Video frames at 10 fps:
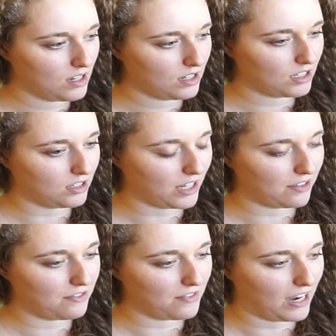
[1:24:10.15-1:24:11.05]
So like
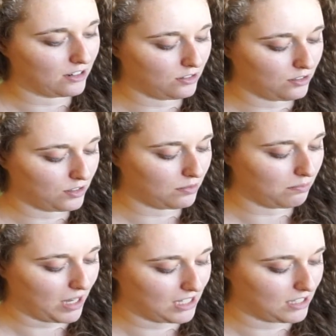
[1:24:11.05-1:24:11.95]
final
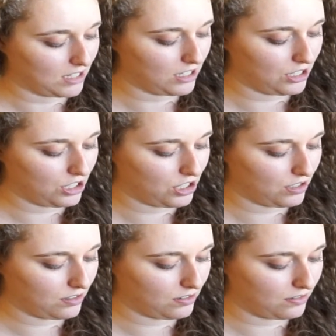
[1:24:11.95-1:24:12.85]
message
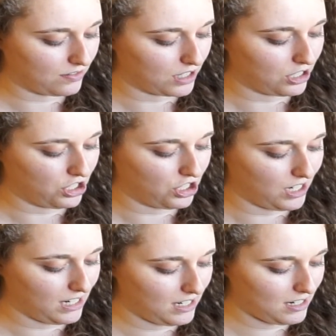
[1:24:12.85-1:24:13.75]
for
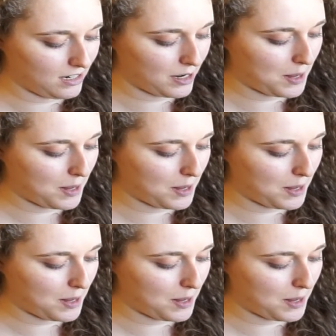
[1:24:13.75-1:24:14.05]
Jean.